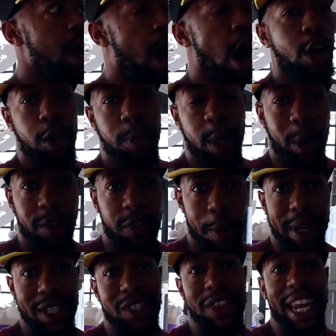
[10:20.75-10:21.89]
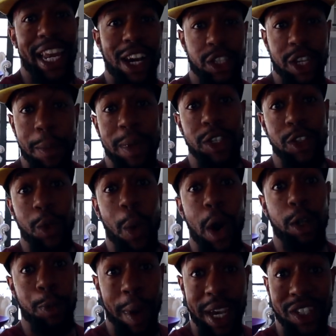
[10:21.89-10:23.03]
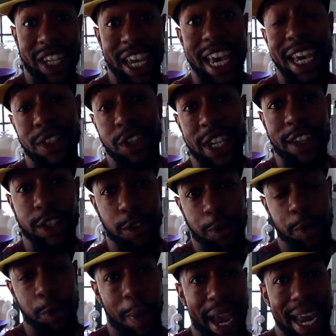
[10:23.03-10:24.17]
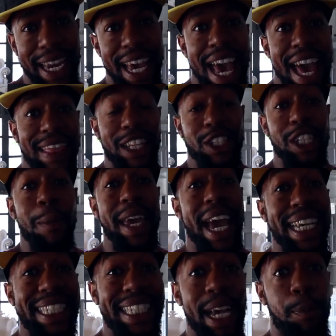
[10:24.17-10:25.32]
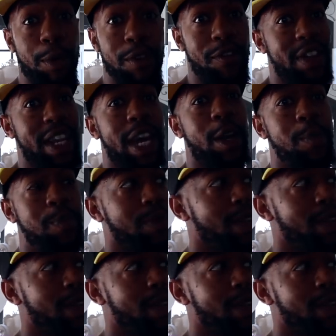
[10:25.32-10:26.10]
arguably one of the best synthetic ice companies in the world, based here in the south of Spain. That's going to be a separate video,